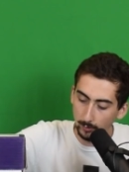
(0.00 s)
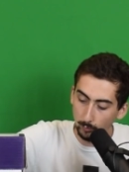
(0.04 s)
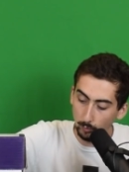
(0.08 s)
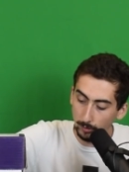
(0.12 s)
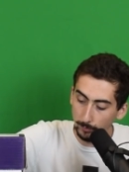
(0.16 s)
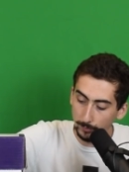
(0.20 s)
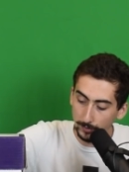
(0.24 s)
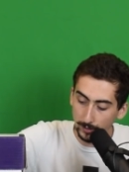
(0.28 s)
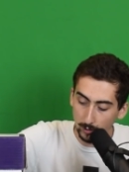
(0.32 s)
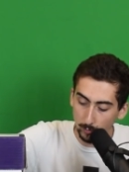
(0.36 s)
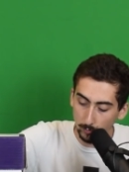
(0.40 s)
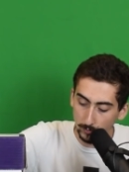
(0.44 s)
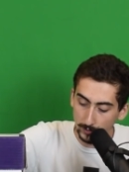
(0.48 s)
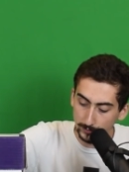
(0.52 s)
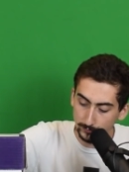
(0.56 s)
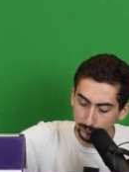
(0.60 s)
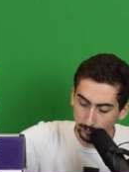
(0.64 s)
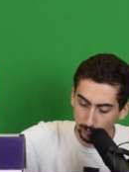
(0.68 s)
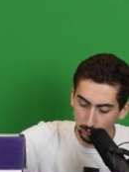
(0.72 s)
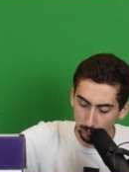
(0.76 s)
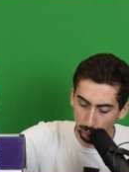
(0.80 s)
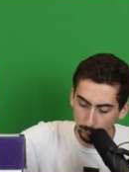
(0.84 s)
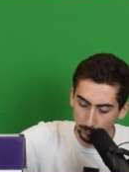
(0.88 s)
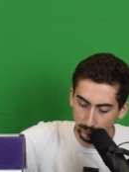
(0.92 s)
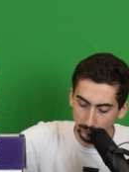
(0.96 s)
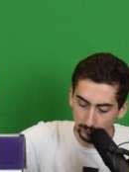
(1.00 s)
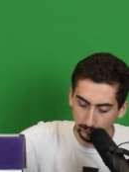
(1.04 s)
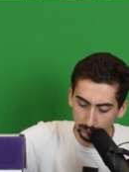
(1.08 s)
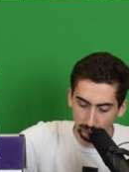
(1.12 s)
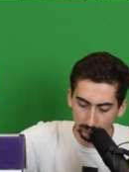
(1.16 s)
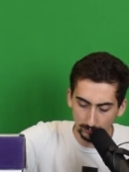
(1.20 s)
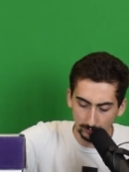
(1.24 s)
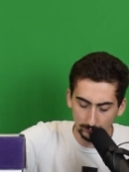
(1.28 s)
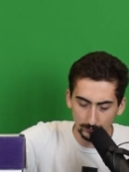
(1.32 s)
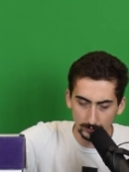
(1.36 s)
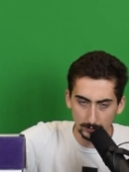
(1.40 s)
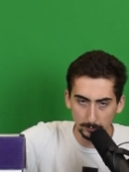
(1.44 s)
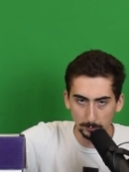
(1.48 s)
And what better way to open this
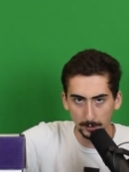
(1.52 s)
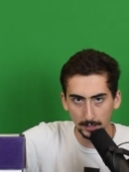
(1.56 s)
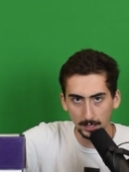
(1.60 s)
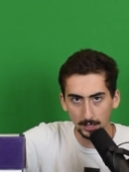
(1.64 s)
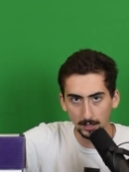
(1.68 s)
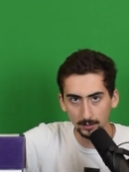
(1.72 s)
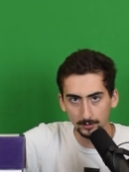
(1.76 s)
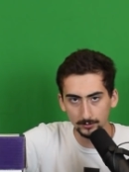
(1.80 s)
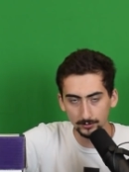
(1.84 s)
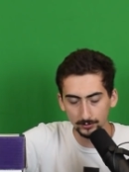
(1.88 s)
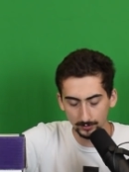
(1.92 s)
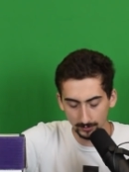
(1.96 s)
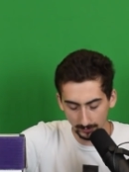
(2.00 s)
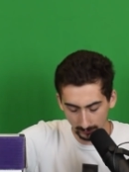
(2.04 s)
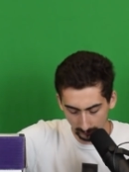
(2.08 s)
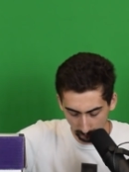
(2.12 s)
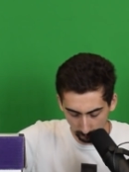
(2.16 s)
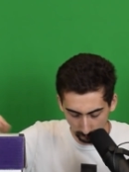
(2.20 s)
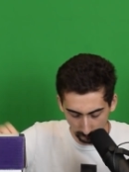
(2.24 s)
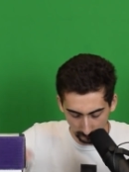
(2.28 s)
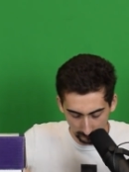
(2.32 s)
lovely box than